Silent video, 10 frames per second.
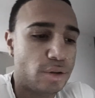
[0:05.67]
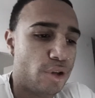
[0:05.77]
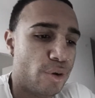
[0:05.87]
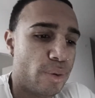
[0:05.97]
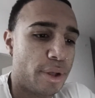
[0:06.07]

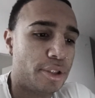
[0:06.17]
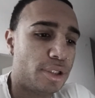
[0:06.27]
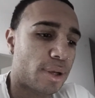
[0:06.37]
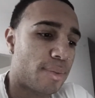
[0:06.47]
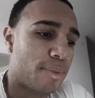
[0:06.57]
doing
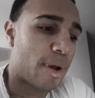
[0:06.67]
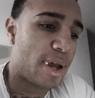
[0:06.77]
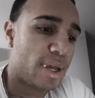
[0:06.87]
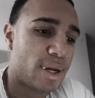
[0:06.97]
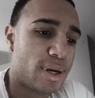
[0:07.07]
some of
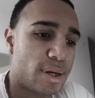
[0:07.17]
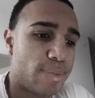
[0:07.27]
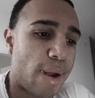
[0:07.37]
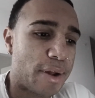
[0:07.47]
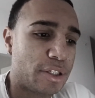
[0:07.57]

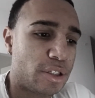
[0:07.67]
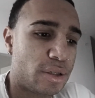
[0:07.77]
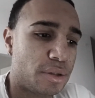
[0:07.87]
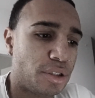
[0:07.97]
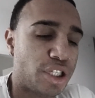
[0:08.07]
my
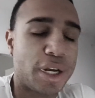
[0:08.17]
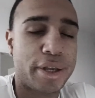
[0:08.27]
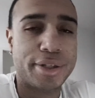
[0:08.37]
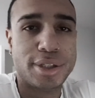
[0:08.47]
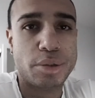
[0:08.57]

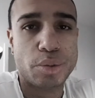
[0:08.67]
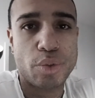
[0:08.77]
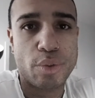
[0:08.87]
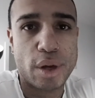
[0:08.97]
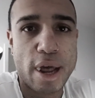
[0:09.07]
check-ins
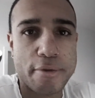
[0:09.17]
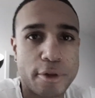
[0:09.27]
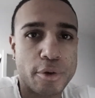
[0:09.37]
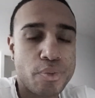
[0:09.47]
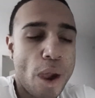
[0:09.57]
and what have
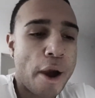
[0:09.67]
you,